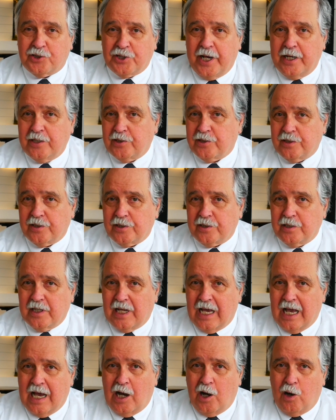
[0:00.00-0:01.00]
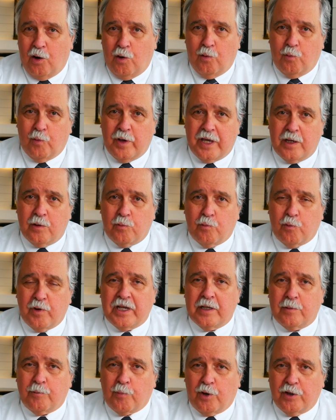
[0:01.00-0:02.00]
changes in how we
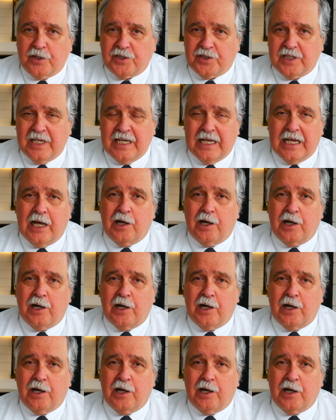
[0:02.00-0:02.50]
reimburse